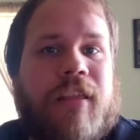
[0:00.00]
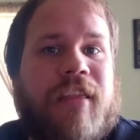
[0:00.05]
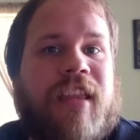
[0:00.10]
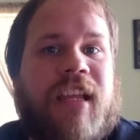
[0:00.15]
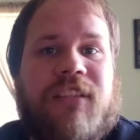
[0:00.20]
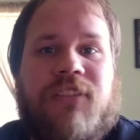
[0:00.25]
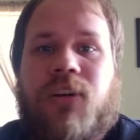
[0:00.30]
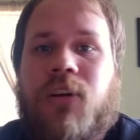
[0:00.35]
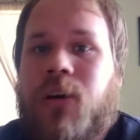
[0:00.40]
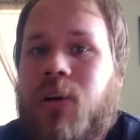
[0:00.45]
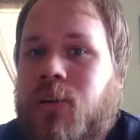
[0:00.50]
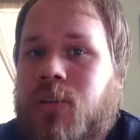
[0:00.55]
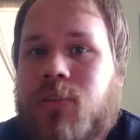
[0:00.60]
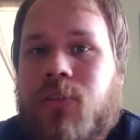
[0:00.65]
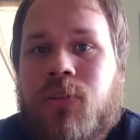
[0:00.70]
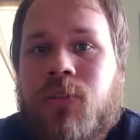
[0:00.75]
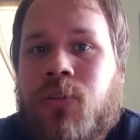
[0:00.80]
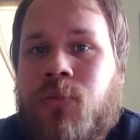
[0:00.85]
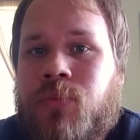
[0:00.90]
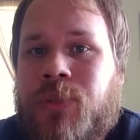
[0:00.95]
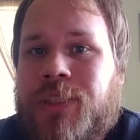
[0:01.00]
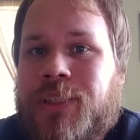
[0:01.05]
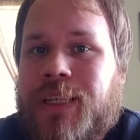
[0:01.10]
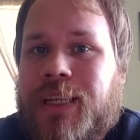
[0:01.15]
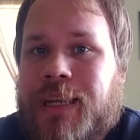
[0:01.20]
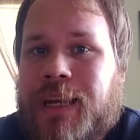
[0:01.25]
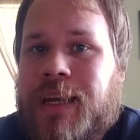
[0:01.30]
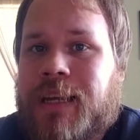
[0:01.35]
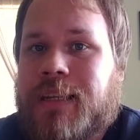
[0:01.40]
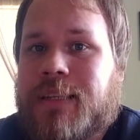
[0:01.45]
That's all a logo really
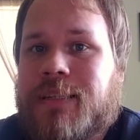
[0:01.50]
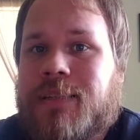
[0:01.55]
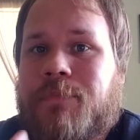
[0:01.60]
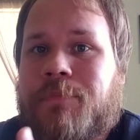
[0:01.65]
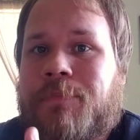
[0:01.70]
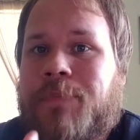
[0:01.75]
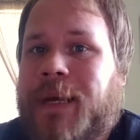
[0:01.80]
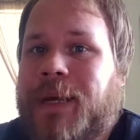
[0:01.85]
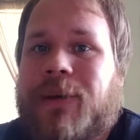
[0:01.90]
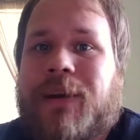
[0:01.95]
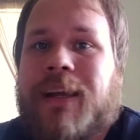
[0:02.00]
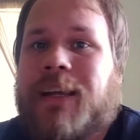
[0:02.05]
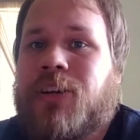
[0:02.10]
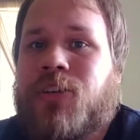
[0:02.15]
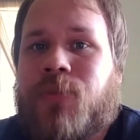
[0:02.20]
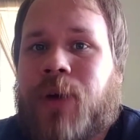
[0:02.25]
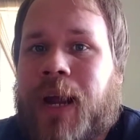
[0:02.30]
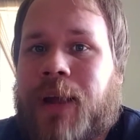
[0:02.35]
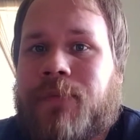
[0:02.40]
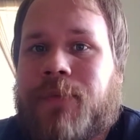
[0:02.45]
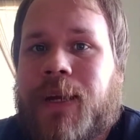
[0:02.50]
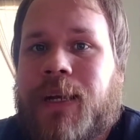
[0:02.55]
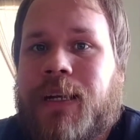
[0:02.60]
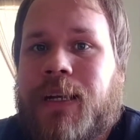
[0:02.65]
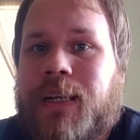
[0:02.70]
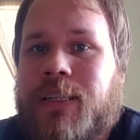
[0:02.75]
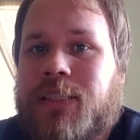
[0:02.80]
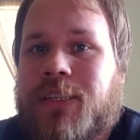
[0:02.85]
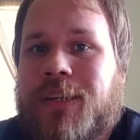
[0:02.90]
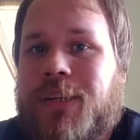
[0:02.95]
does. But a graphic
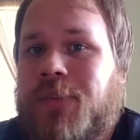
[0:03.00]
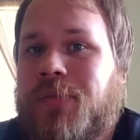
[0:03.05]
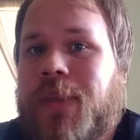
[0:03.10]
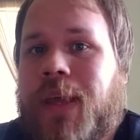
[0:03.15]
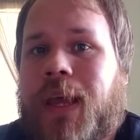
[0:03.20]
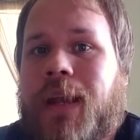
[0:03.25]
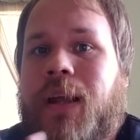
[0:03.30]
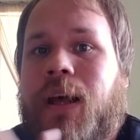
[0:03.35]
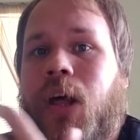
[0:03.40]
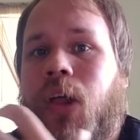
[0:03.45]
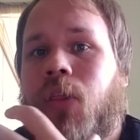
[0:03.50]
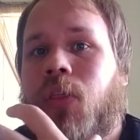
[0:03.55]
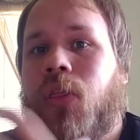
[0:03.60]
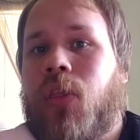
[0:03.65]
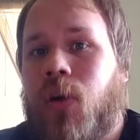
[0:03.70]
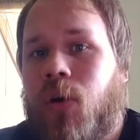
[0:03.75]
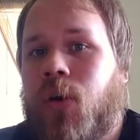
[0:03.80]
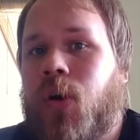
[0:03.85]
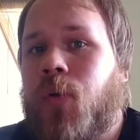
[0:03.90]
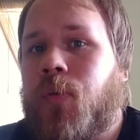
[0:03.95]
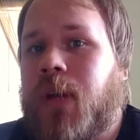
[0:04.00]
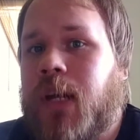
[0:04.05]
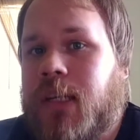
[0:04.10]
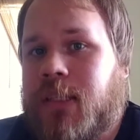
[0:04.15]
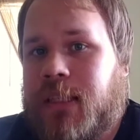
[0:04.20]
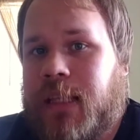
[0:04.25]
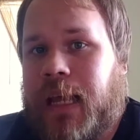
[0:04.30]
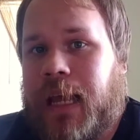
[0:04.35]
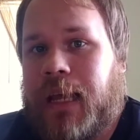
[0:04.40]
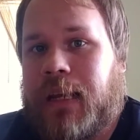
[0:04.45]
doesn't do that. A logo
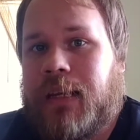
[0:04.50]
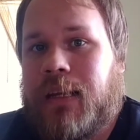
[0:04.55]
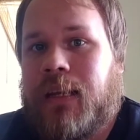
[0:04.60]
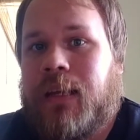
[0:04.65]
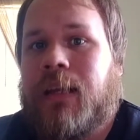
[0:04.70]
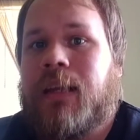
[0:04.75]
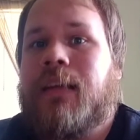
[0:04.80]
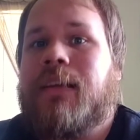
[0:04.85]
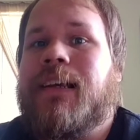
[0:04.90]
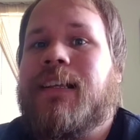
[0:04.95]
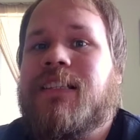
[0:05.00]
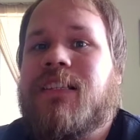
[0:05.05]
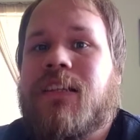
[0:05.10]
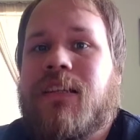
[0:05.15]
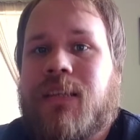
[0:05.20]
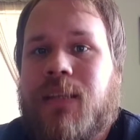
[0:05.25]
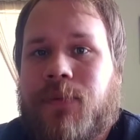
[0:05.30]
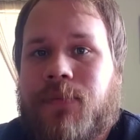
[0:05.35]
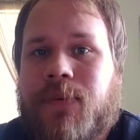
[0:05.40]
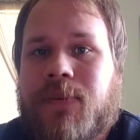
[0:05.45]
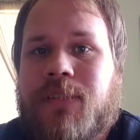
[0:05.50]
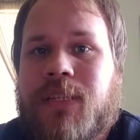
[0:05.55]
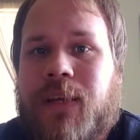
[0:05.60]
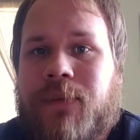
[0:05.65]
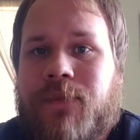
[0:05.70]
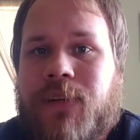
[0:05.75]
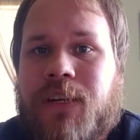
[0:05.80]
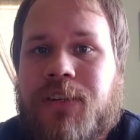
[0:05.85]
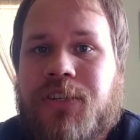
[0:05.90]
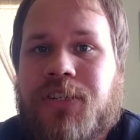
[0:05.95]
does that. That's a difference you
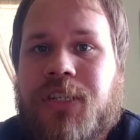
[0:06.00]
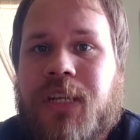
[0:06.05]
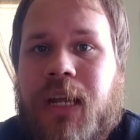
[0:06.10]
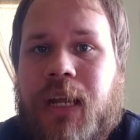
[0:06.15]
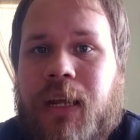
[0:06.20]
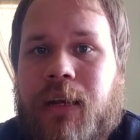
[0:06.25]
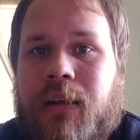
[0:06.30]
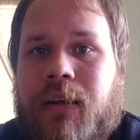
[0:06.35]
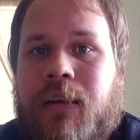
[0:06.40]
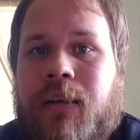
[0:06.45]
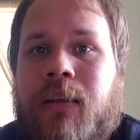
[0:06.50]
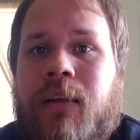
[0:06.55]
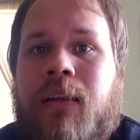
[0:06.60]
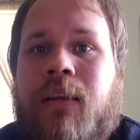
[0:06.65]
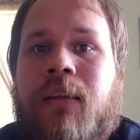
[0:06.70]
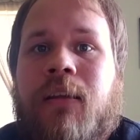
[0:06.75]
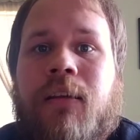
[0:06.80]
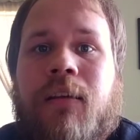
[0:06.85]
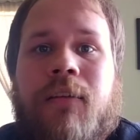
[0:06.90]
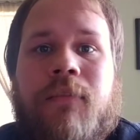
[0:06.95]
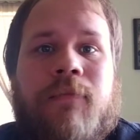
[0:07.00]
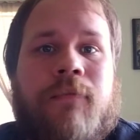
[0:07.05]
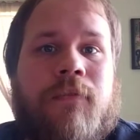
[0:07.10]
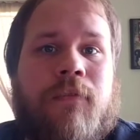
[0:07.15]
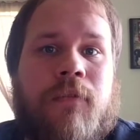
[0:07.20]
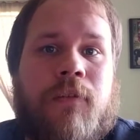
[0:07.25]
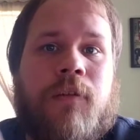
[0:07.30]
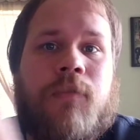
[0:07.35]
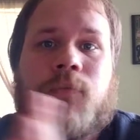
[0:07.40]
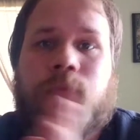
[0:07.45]
have to understand.
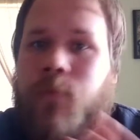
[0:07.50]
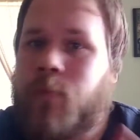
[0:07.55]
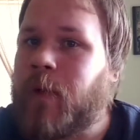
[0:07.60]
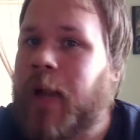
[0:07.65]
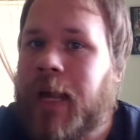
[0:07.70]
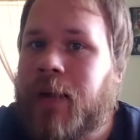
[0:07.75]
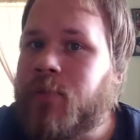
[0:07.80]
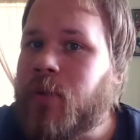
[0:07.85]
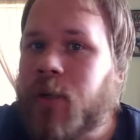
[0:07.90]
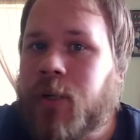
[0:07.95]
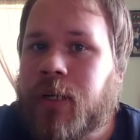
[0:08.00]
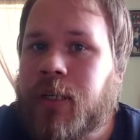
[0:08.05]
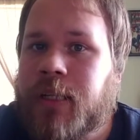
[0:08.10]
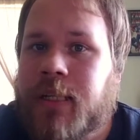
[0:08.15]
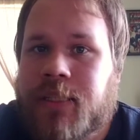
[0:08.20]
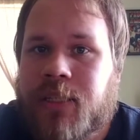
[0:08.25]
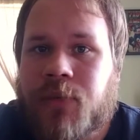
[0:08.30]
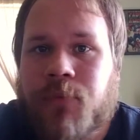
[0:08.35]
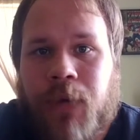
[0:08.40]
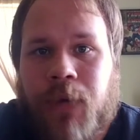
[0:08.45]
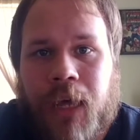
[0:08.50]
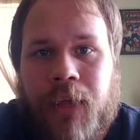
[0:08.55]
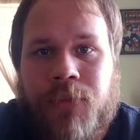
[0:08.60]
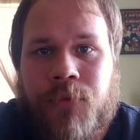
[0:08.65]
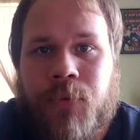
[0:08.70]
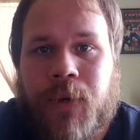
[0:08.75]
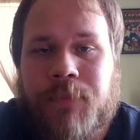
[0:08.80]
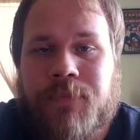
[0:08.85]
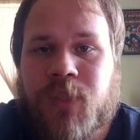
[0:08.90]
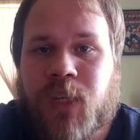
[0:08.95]
Fiverr and these other
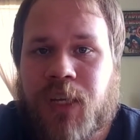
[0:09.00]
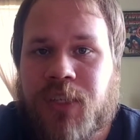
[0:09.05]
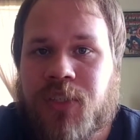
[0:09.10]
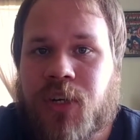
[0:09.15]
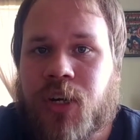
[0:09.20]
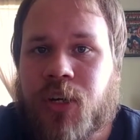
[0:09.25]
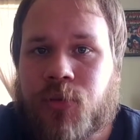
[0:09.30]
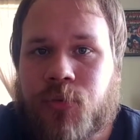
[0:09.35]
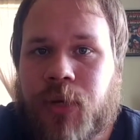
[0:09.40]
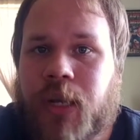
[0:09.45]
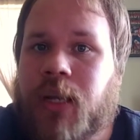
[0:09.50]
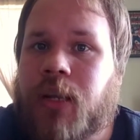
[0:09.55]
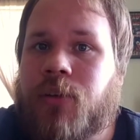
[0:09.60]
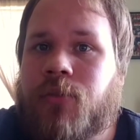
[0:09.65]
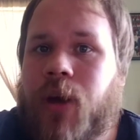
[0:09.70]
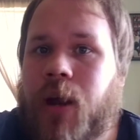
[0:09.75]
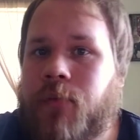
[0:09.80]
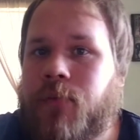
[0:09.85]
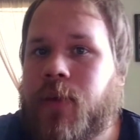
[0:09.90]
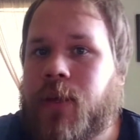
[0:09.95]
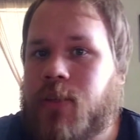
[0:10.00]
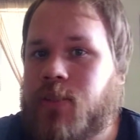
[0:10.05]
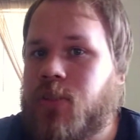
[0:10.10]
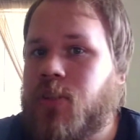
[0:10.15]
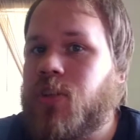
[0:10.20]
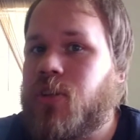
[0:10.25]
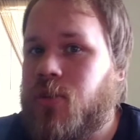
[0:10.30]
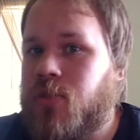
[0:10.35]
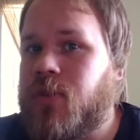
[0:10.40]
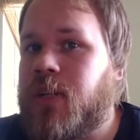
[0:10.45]
websites are creating graphics.
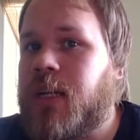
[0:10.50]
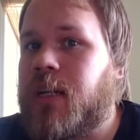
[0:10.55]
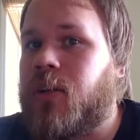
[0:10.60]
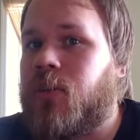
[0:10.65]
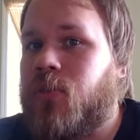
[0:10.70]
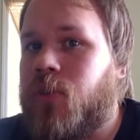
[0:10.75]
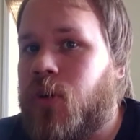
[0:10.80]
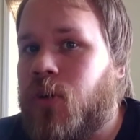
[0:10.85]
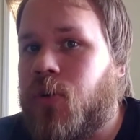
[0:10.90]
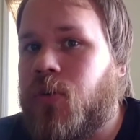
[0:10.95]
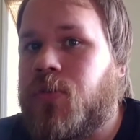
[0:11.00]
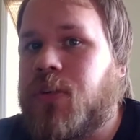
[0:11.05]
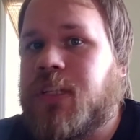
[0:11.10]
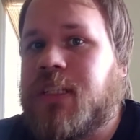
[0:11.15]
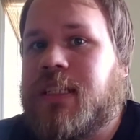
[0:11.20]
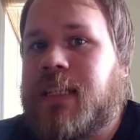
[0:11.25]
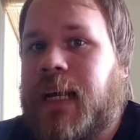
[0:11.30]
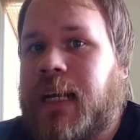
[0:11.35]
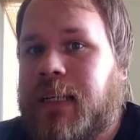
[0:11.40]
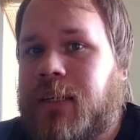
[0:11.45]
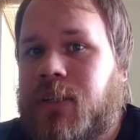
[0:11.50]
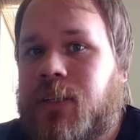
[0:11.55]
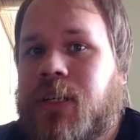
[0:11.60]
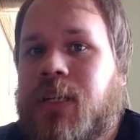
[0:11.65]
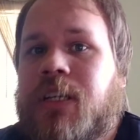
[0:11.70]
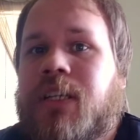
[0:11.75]
You need a logo designer.